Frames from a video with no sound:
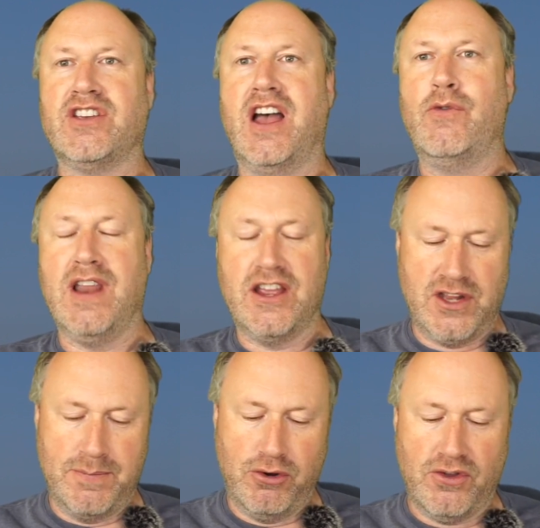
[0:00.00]
I will
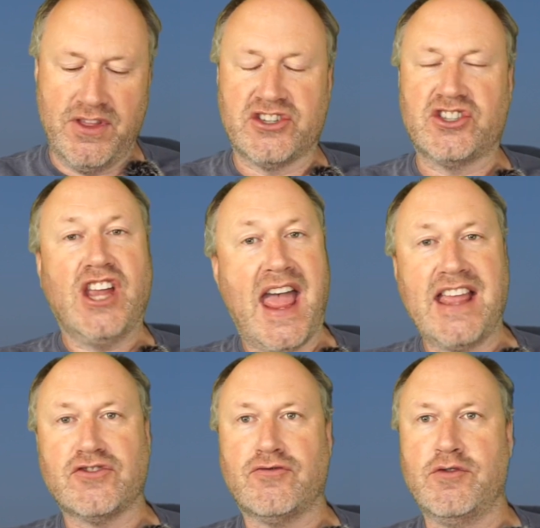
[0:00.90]
actually put this
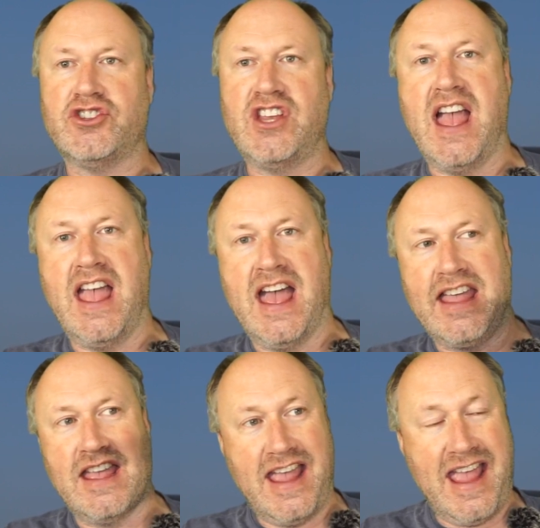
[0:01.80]
text from the
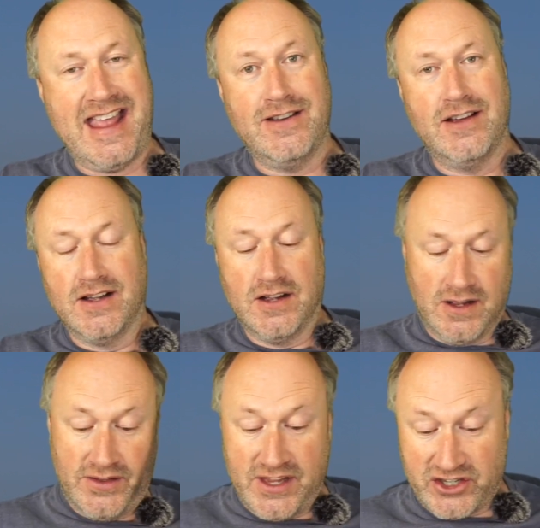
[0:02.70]
CAA in
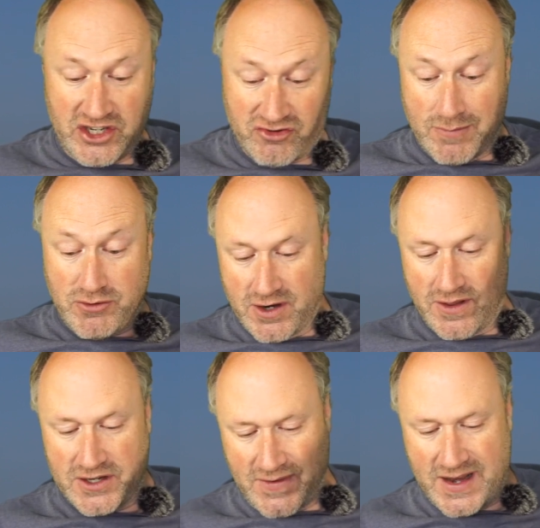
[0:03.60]
this description of
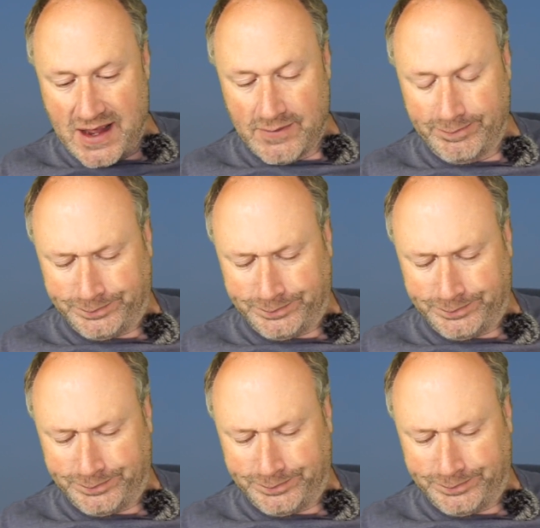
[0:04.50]
this video,